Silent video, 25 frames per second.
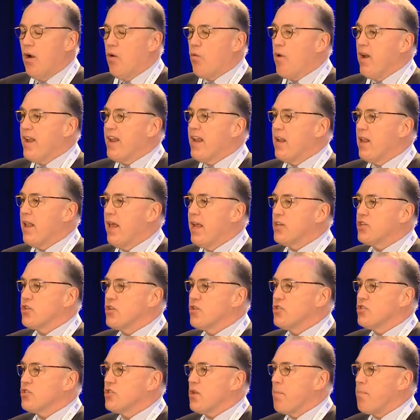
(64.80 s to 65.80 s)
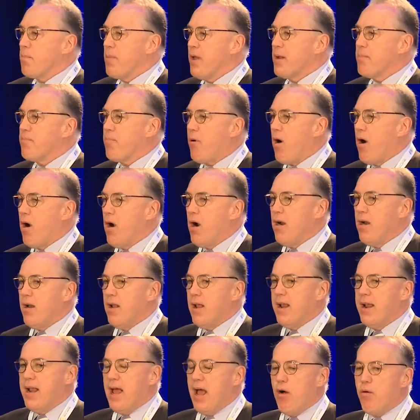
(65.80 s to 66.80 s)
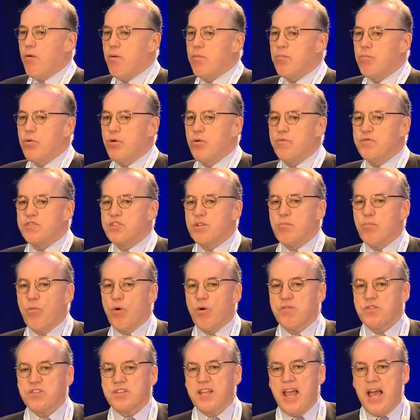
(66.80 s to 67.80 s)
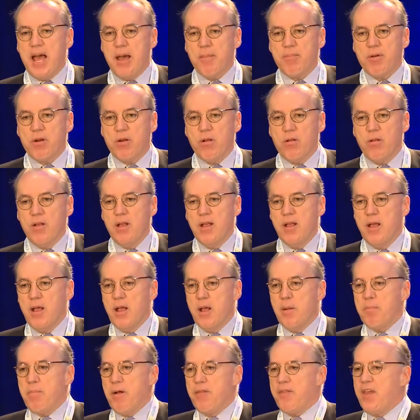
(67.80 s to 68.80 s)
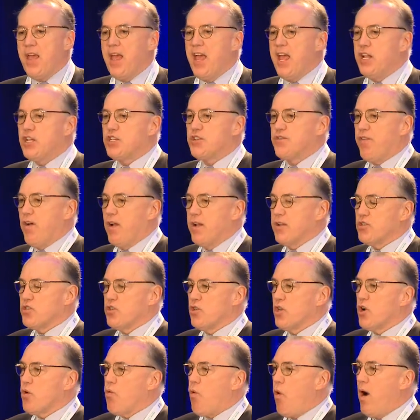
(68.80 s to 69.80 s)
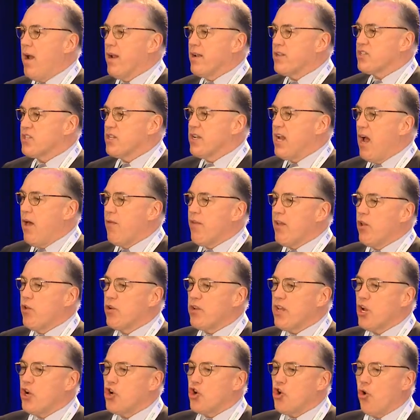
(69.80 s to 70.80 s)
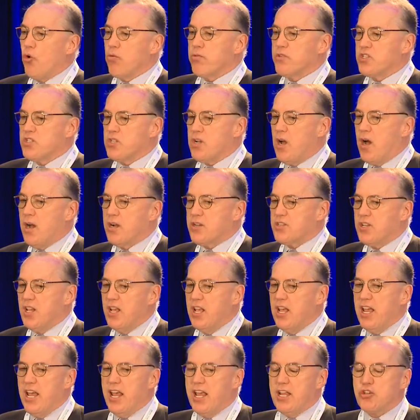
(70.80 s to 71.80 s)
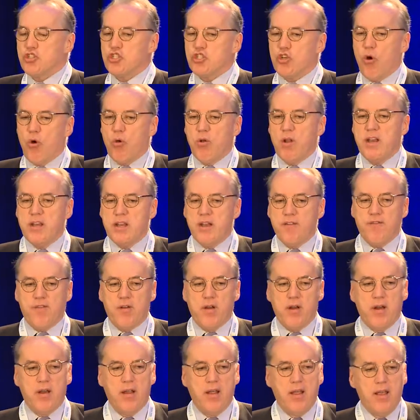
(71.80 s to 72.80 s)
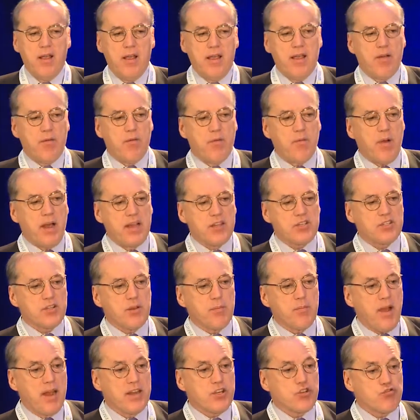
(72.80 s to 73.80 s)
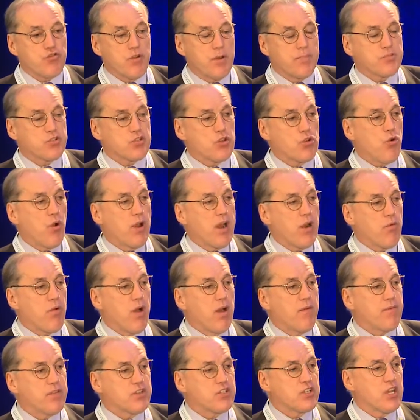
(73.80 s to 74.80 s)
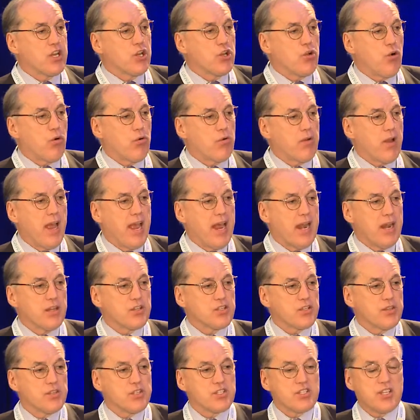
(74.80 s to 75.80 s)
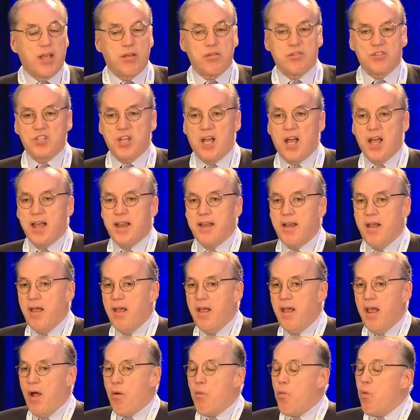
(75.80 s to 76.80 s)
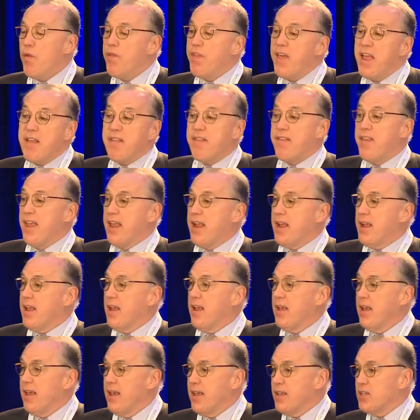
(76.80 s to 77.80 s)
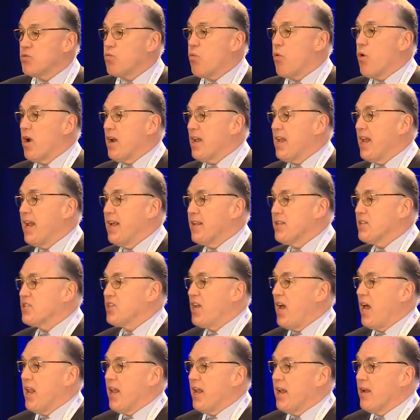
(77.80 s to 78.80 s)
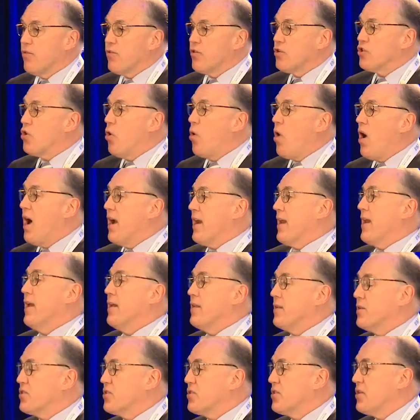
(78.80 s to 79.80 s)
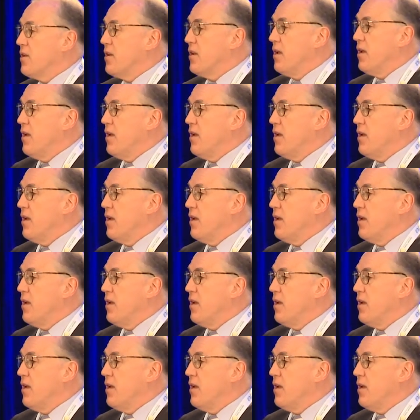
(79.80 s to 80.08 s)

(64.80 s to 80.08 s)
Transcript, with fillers: Regulations is a big part and how it moves and morphs capital. But the hedge funds and the quants and how they look at gold stocks is totally different in my, my trips going around visiting gold analysts on the sell side. And what they think is working and selling, there's no audience.